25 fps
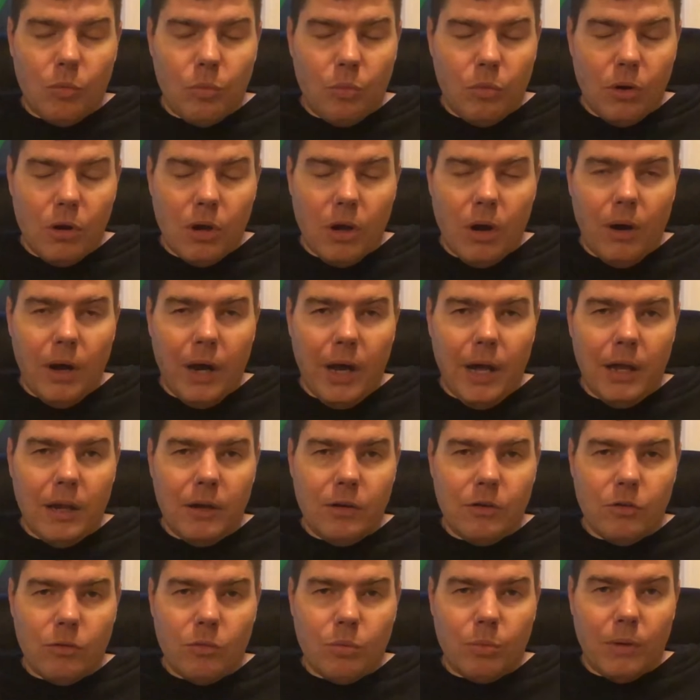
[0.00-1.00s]
We'll go ahead
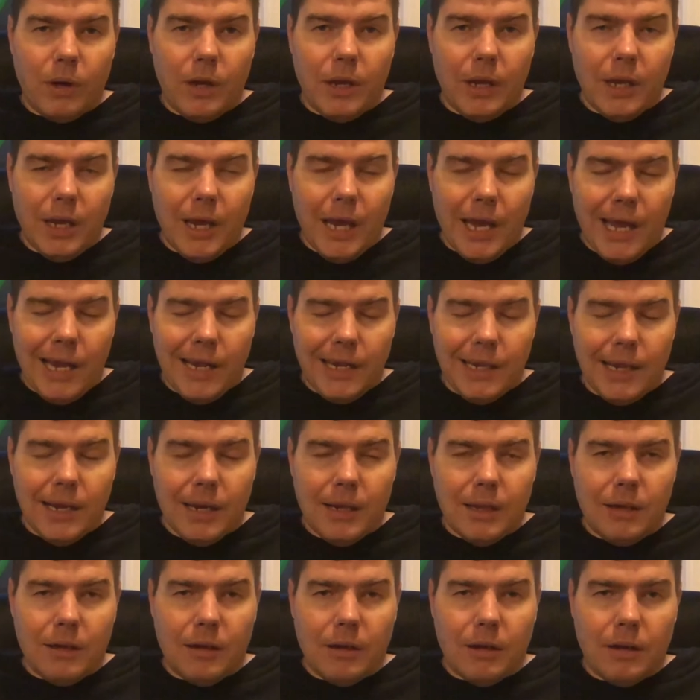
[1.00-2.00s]
and just wait and get
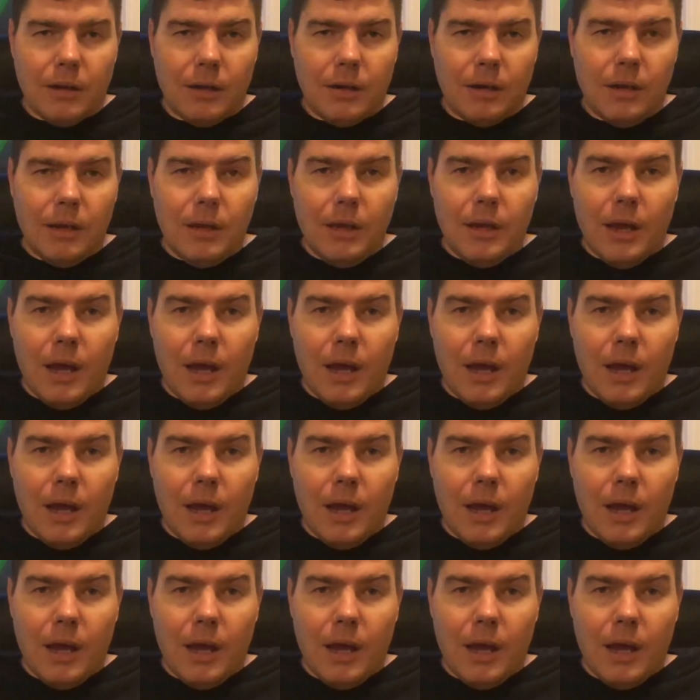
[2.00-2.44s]
it done.